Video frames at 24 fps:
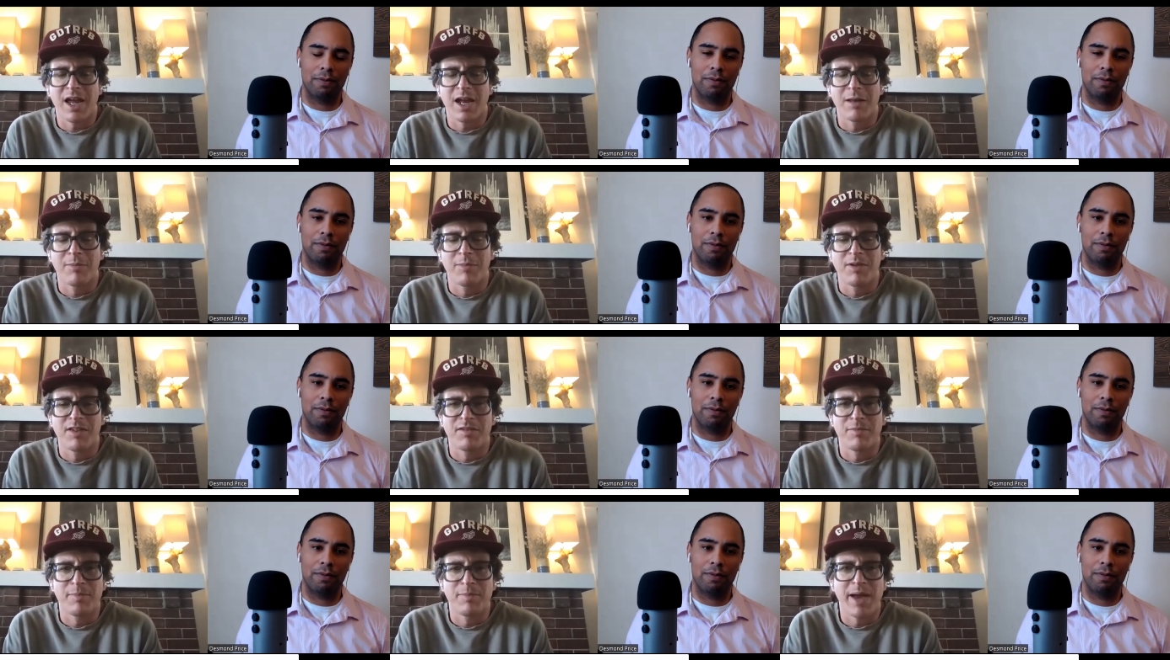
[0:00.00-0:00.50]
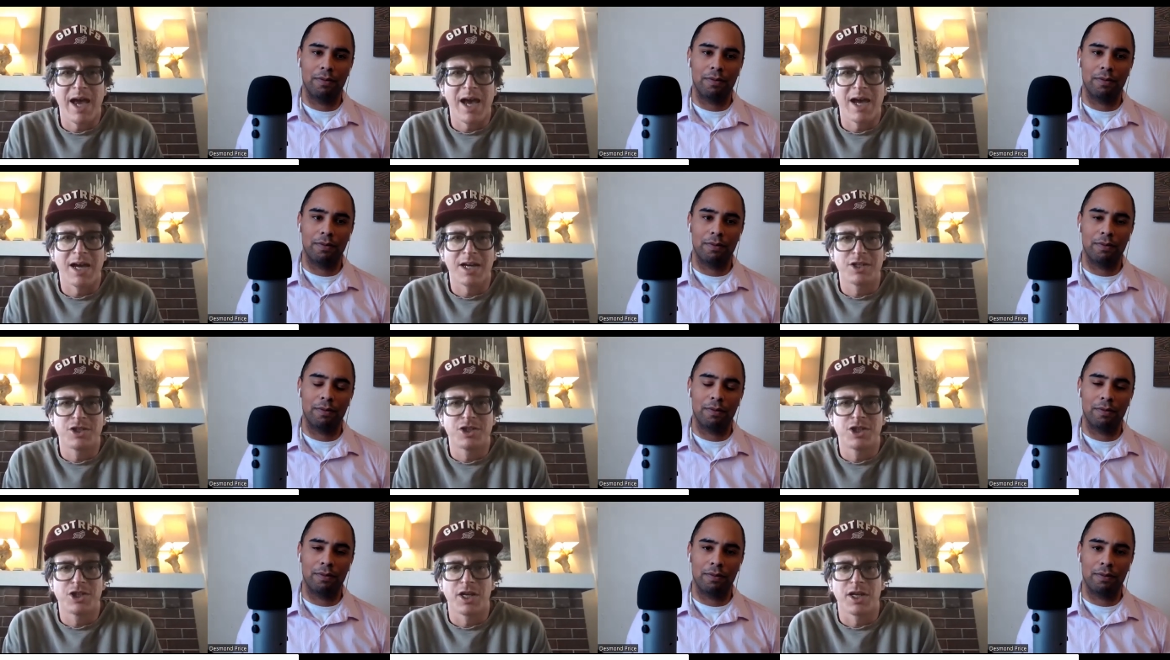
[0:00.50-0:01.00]
Speaker 1: cannabis
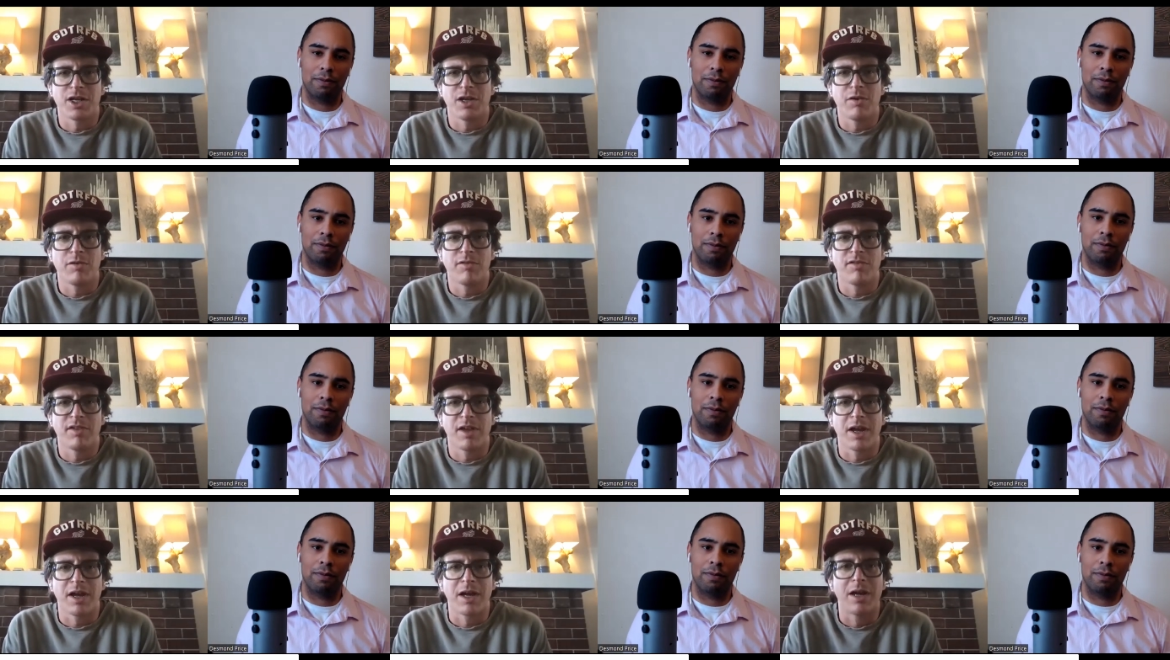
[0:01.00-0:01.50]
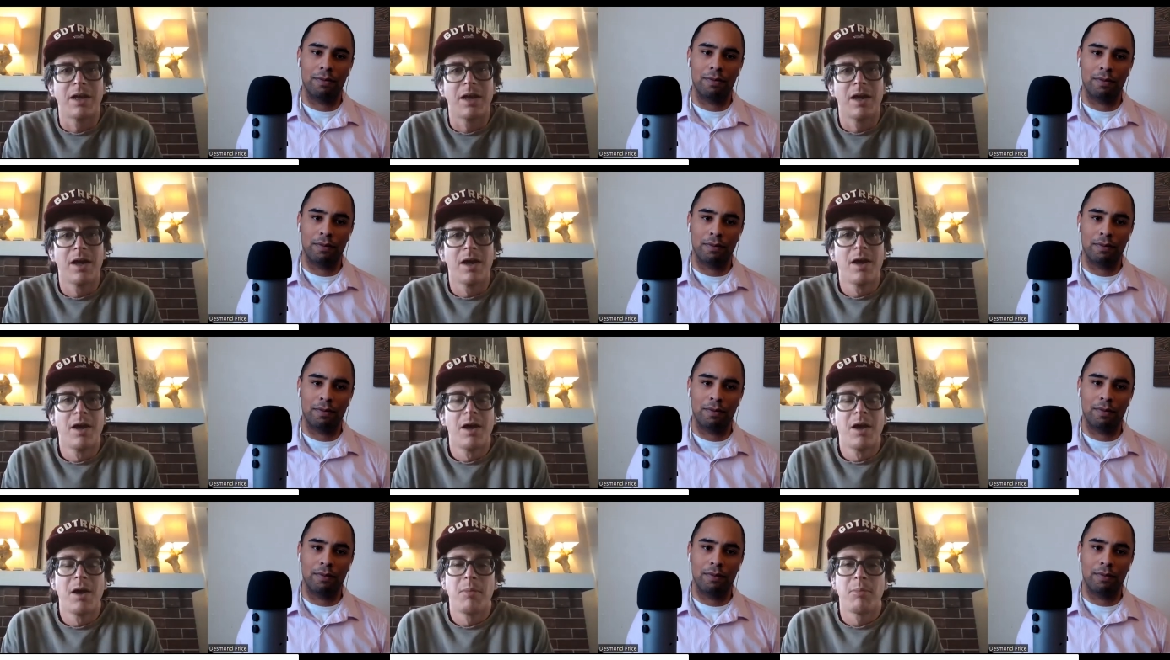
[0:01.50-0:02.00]
packaging using
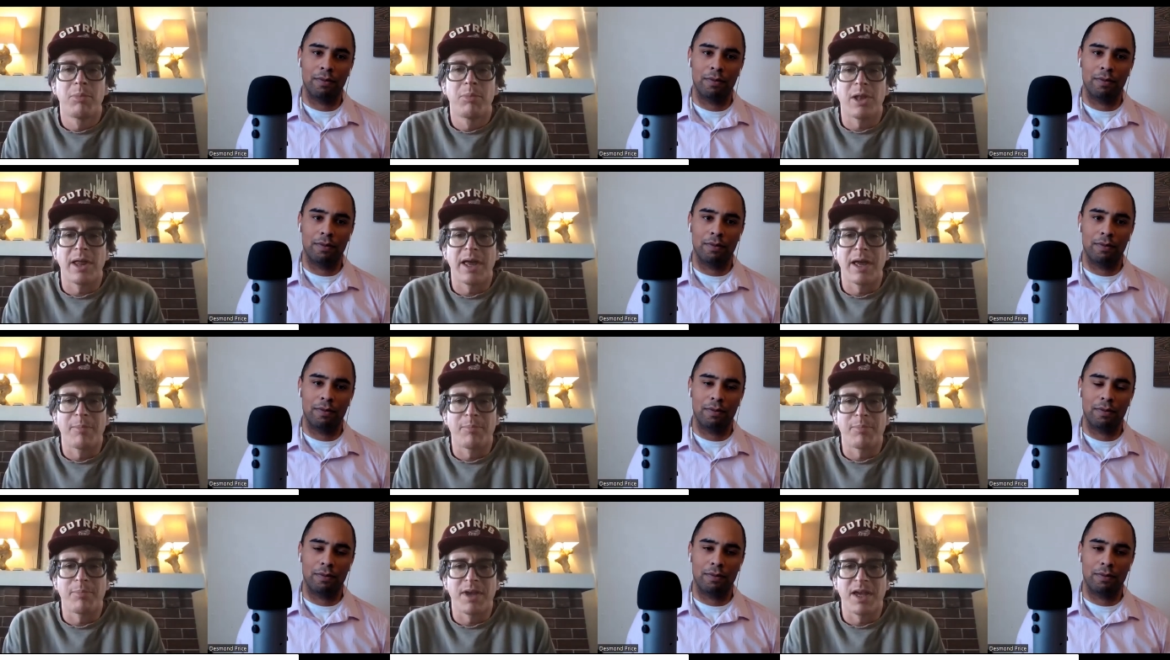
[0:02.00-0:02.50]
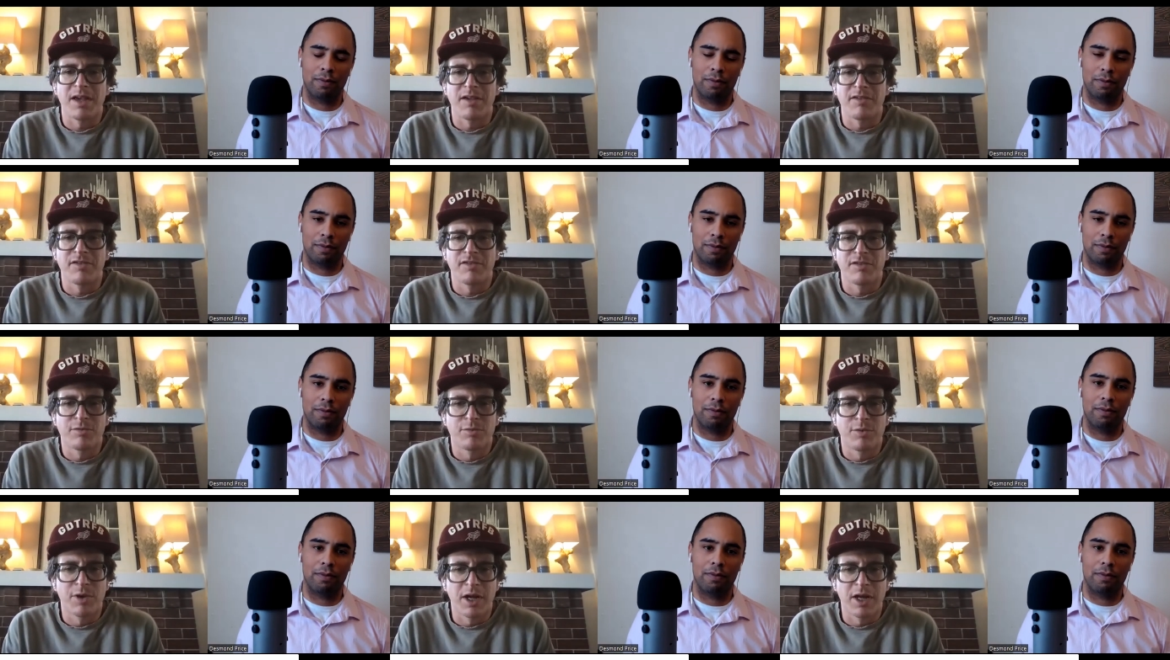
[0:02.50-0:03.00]
plant
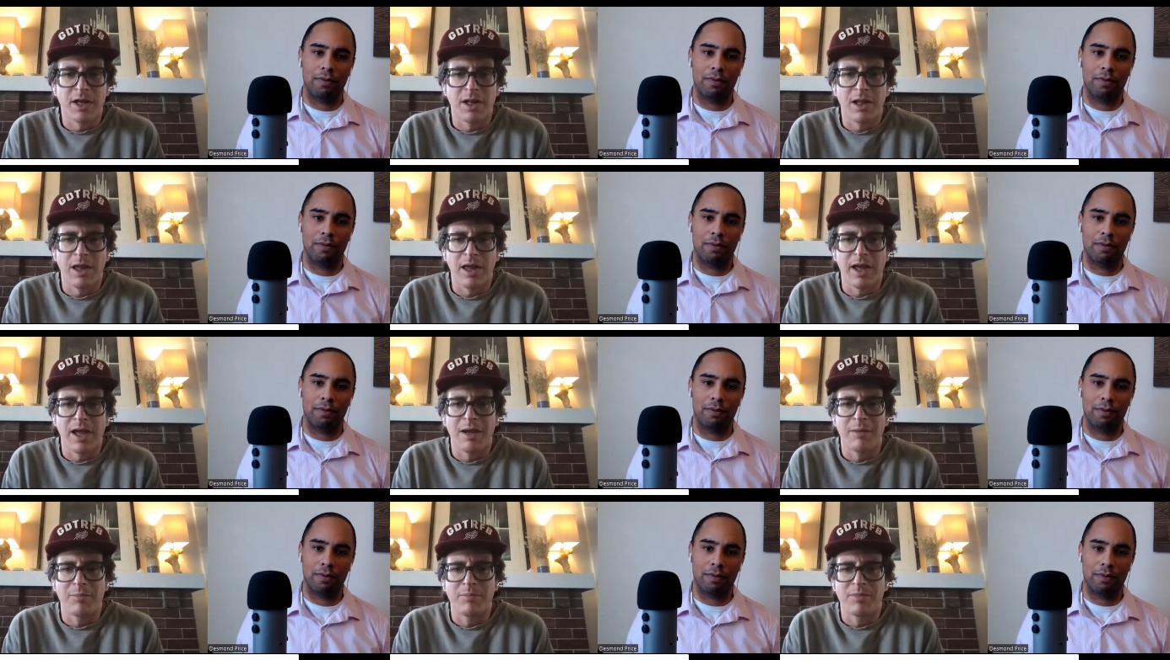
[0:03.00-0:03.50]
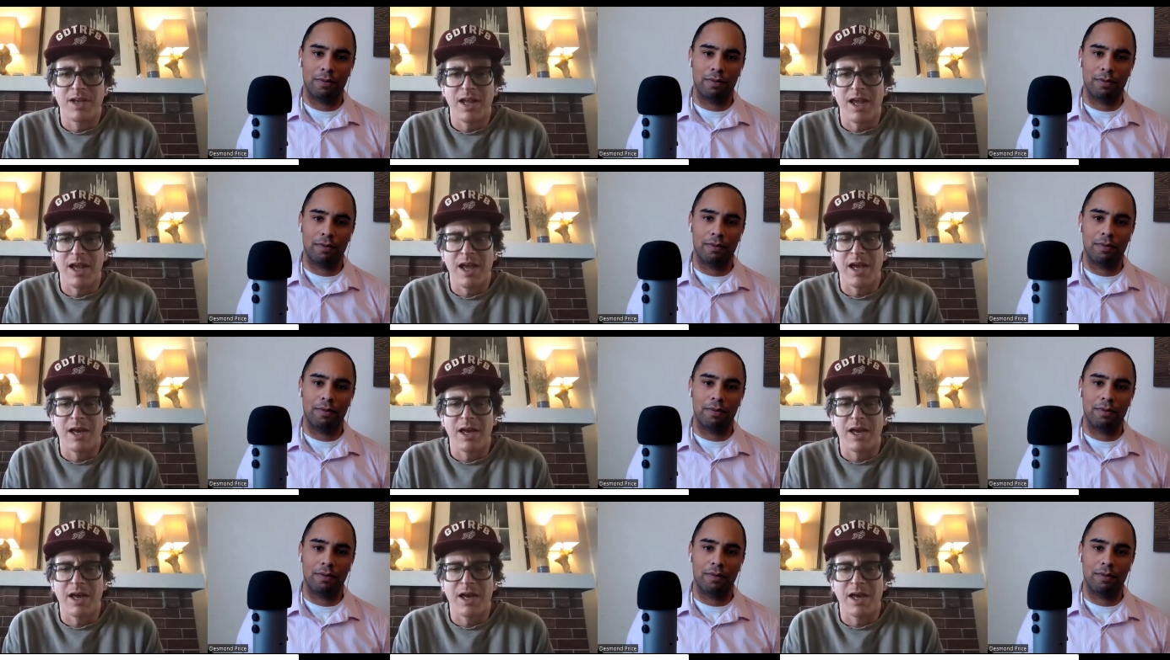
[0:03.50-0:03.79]
based, reclaimed,